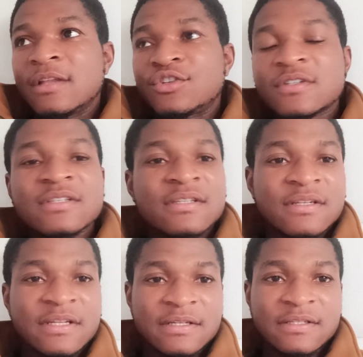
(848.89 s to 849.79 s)
Just as
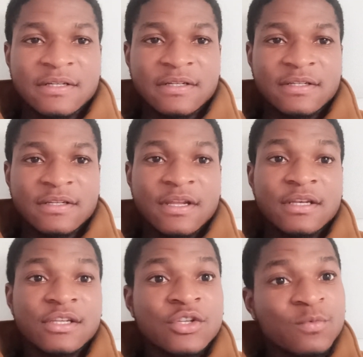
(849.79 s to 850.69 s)
an instance,
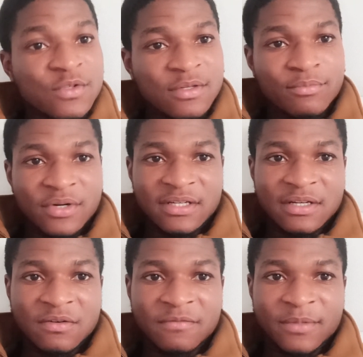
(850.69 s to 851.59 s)
this was the
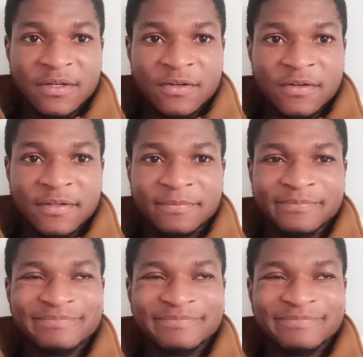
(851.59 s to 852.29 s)
breakdown of my earning.